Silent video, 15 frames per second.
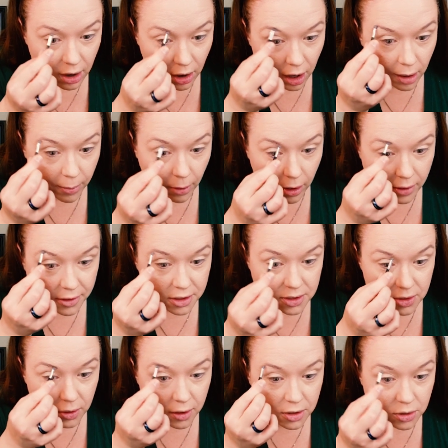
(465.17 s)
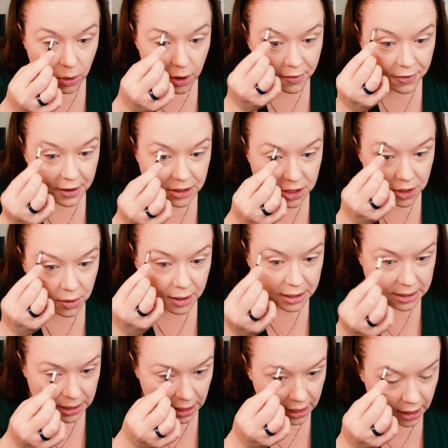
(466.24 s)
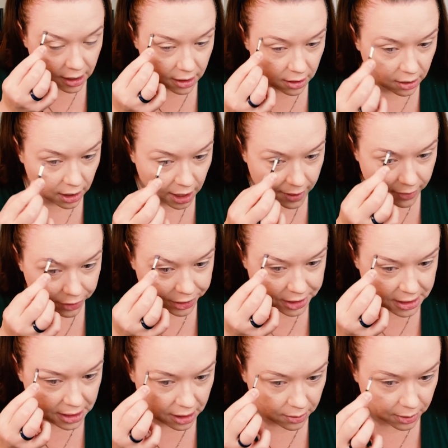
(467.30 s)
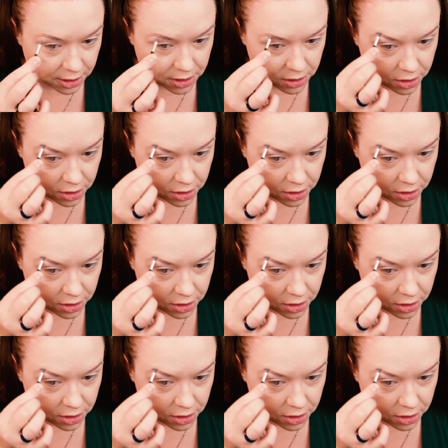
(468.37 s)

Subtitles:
Auburn in the stores, or if they do, it's like I've only seen it once or